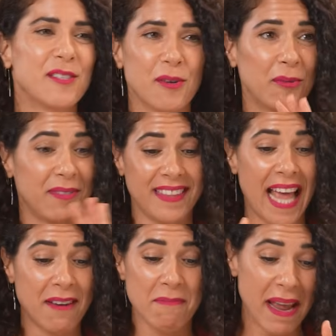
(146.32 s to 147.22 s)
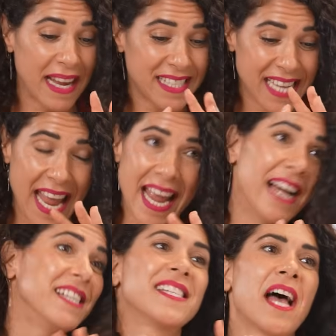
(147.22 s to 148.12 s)
So that makes
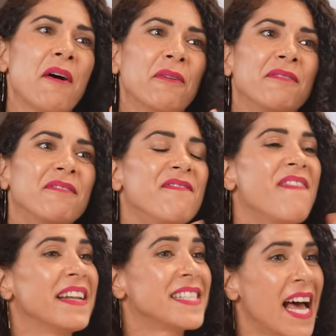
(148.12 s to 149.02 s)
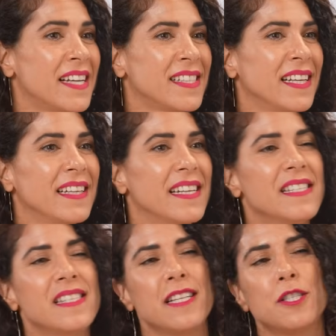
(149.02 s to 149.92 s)
AI sound fantastic in
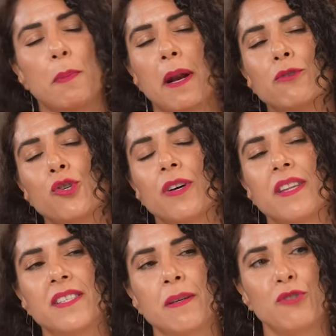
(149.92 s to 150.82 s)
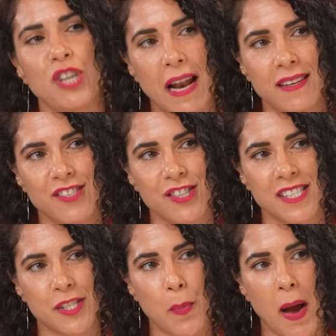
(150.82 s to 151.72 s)
that sense, but I'm sure there's some
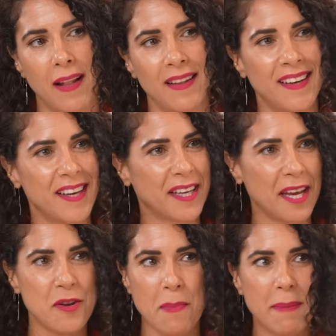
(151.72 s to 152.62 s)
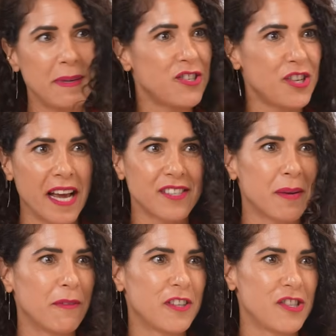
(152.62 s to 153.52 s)
challenges as well. Can you maybe share
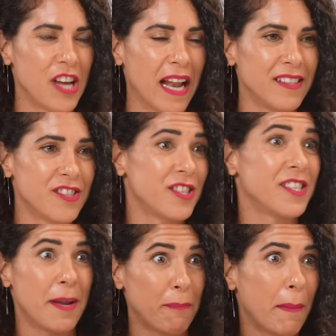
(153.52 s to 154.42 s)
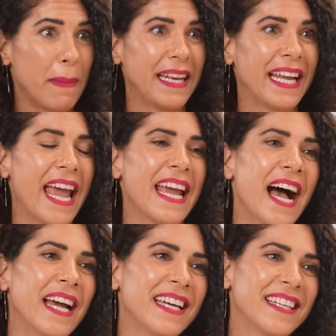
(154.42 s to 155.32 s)
some of the challenges implementing
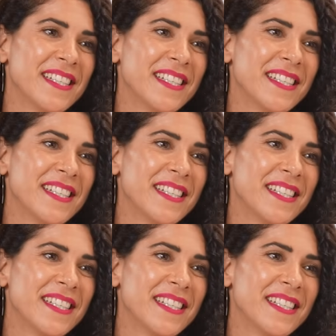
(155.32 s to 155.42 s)
AI?